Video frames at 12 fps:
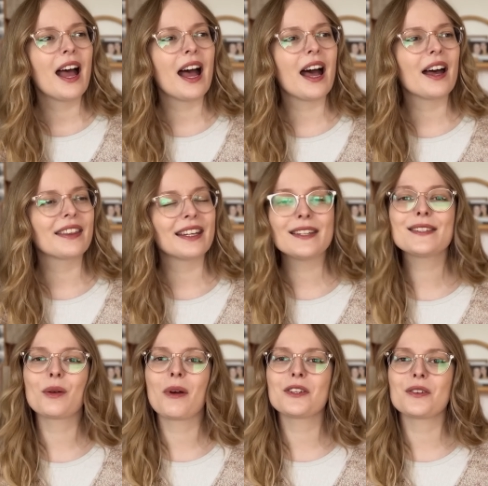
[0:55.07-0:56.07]
Thank you so
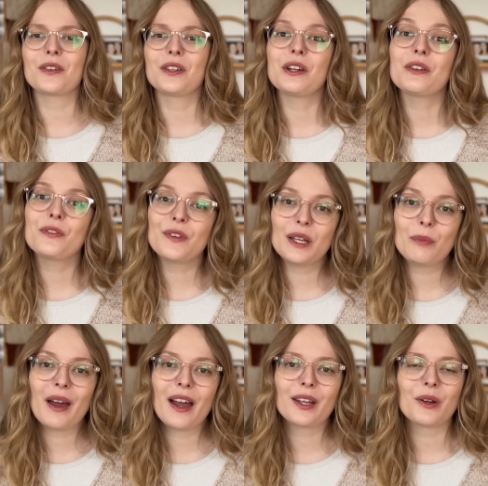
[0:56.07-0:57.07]
much on your
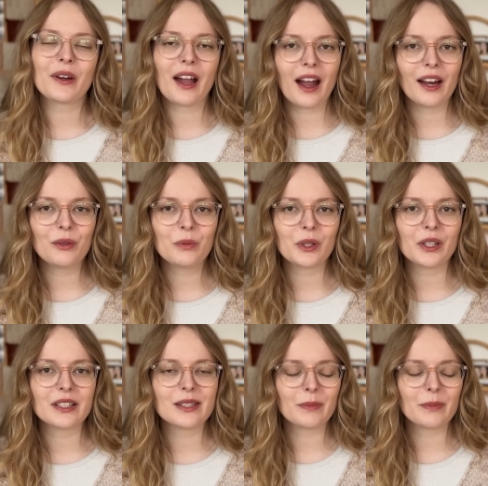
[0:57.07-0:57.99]
feedback, your kind words.